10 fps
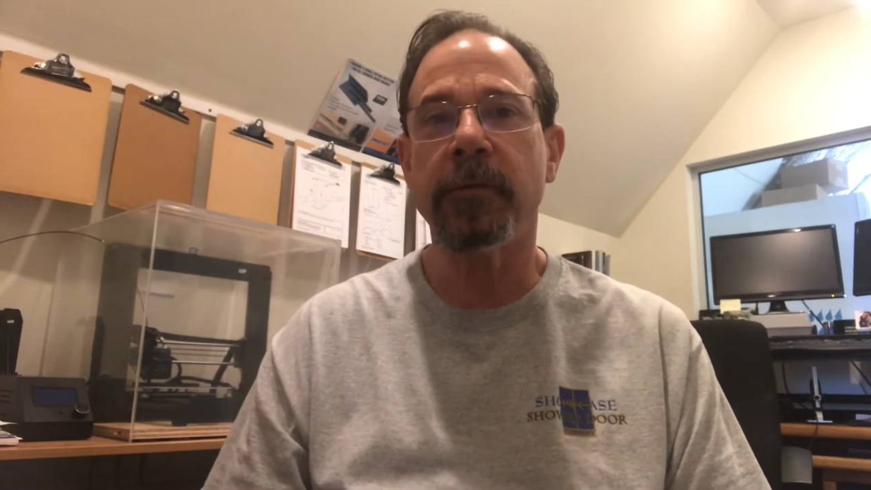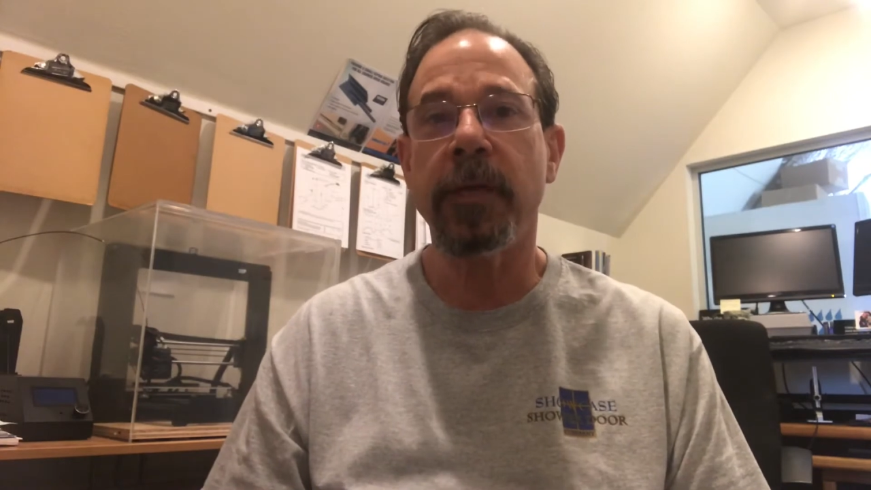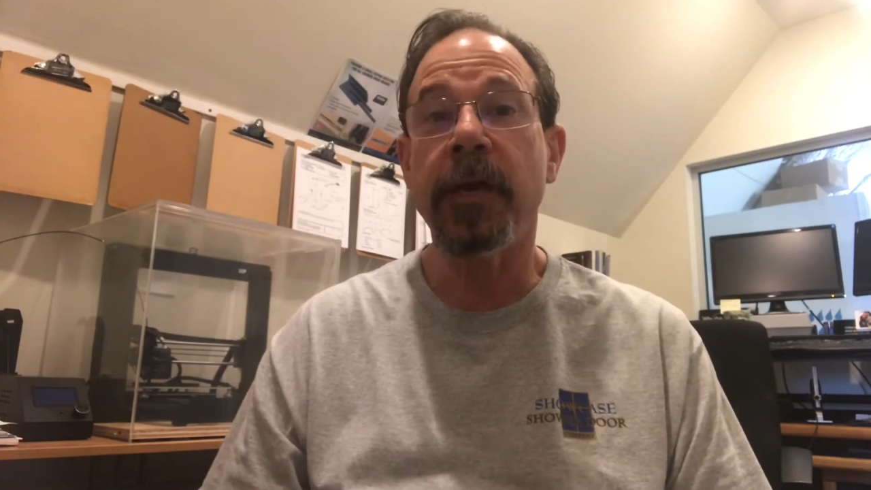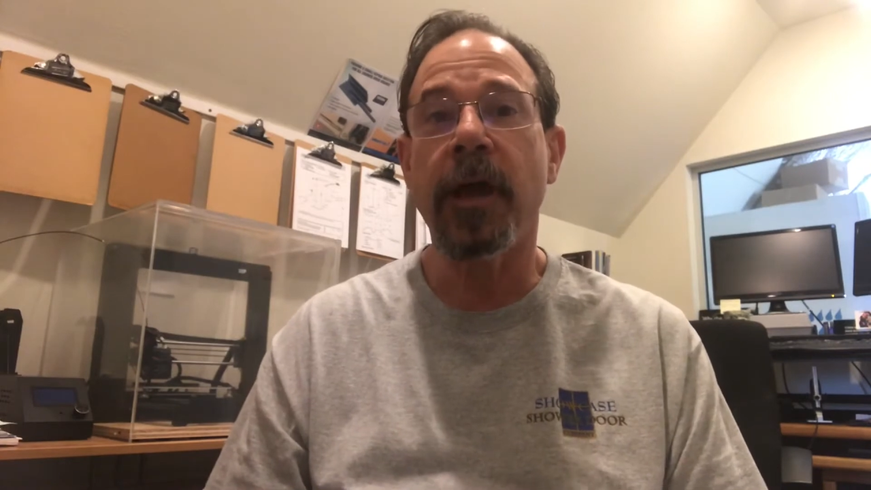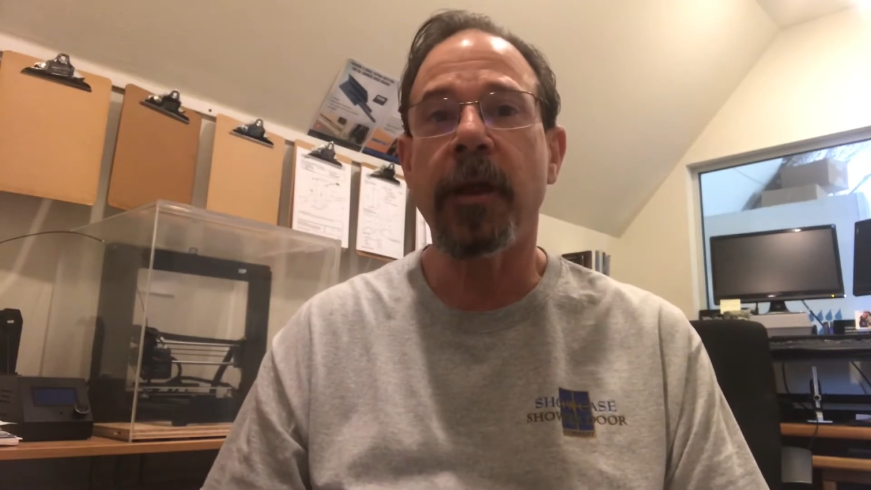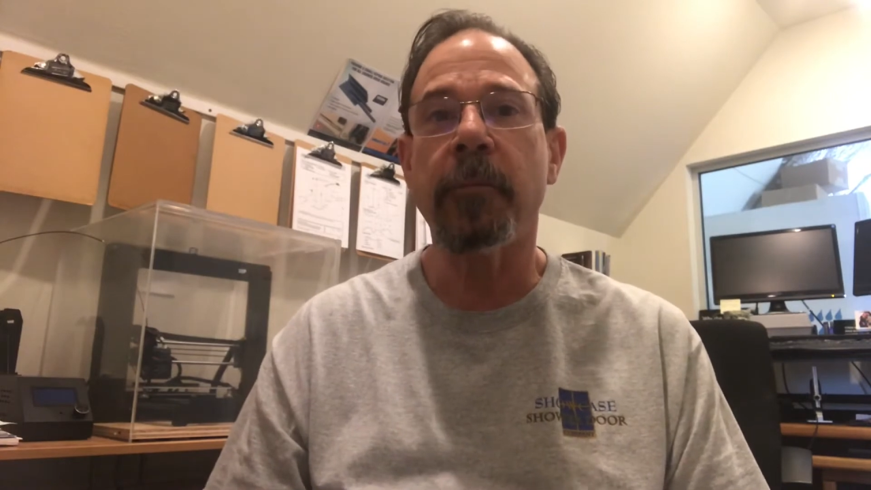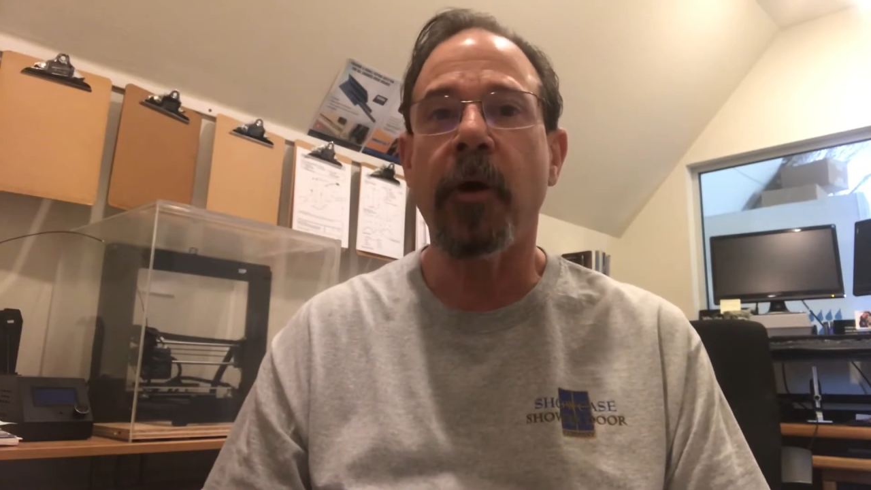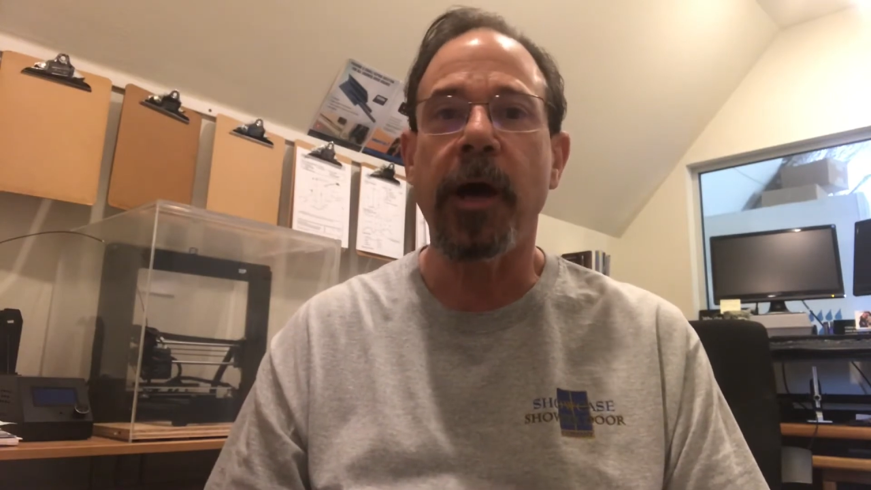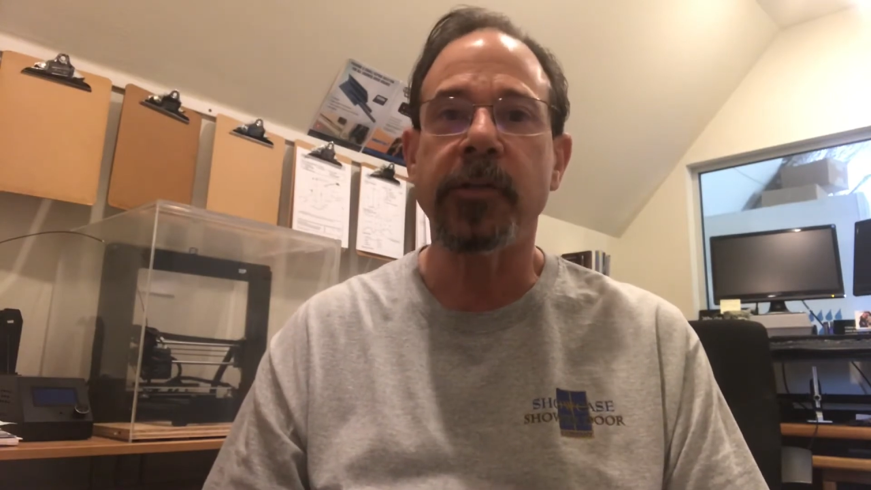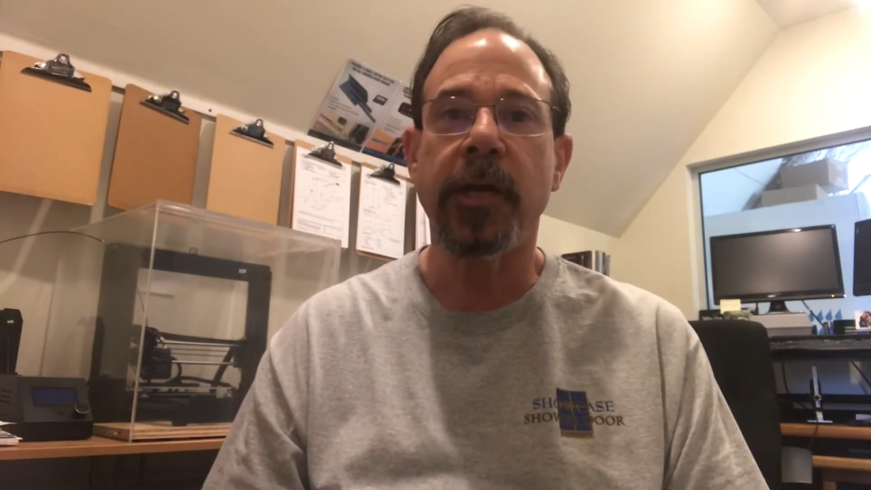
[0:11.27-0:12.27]
in on a
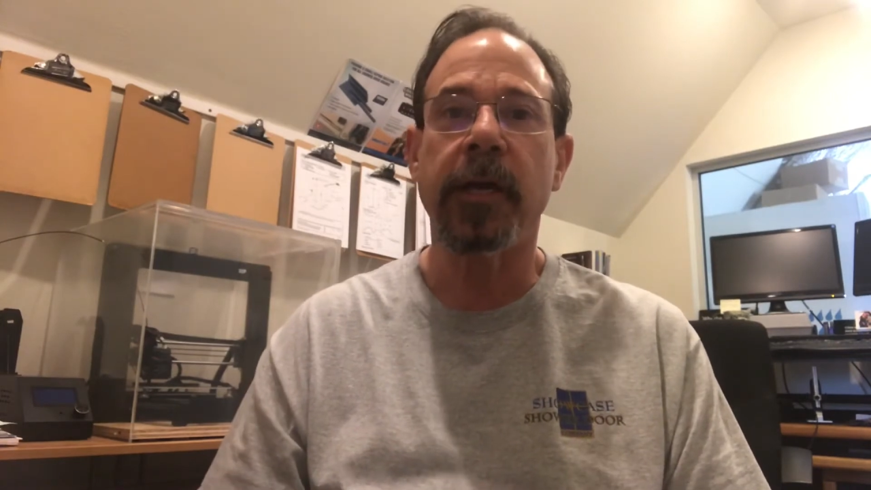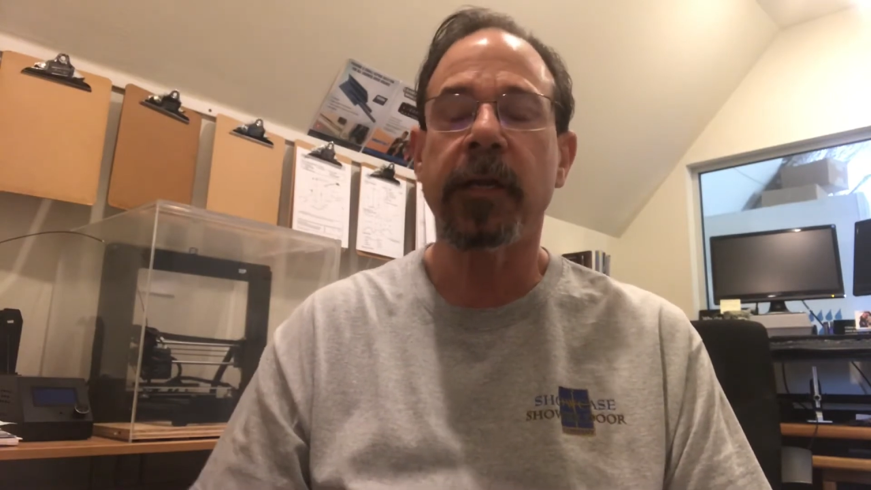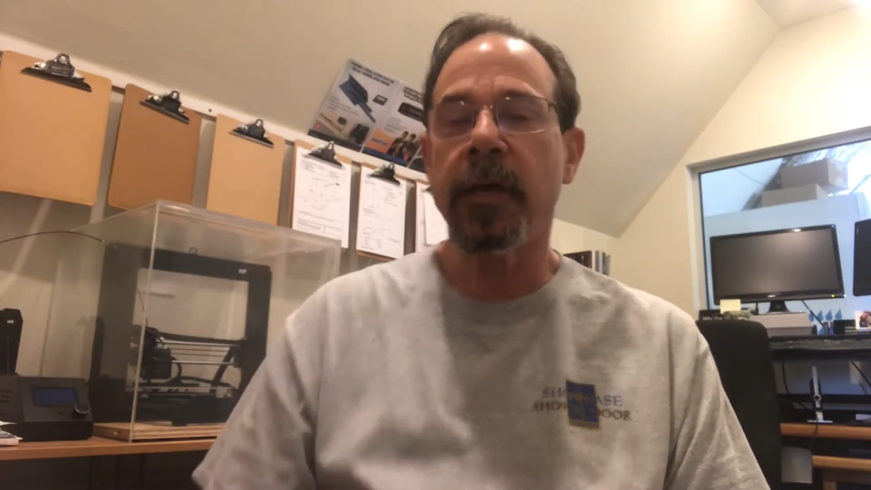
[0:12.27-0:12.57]
project,